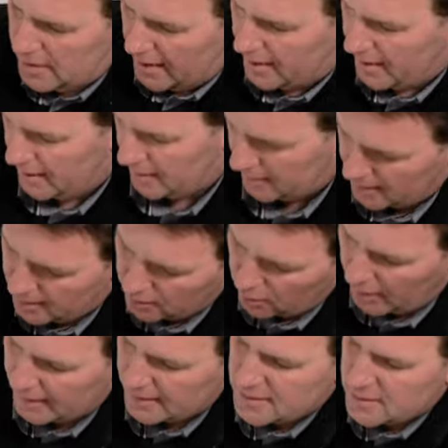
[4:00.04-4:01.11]
tuck in
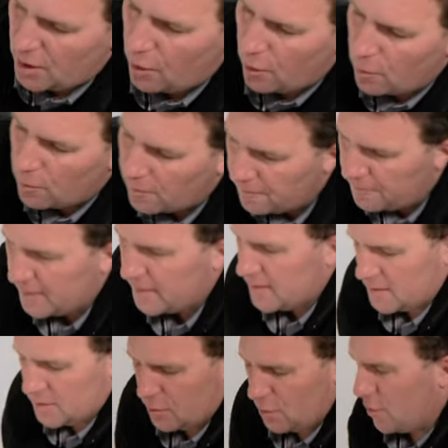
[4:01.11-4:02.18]
like so,
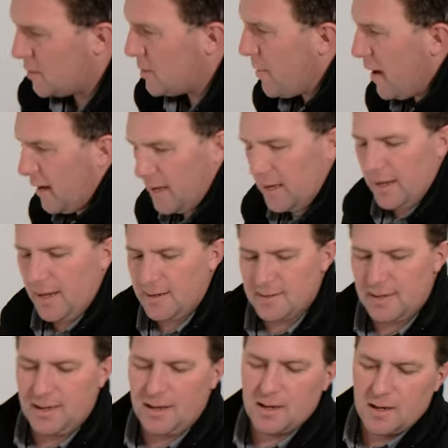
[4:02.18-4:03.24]
fitted skirt to make it
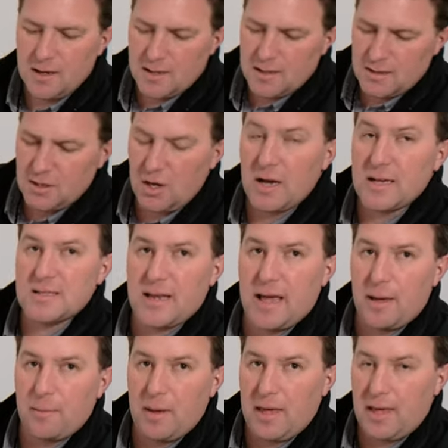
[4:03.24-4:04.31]
easy, size
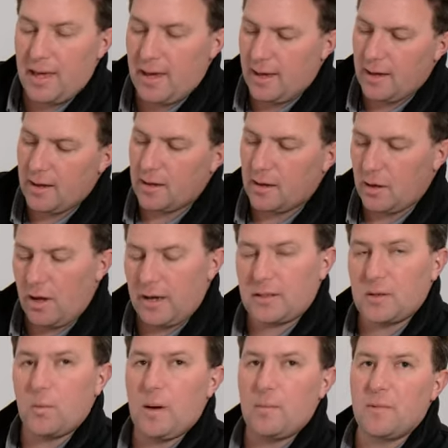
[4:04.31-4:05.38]
tab here like
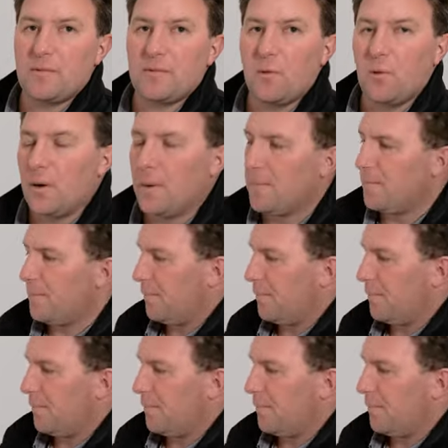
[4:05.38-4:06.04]
the one before.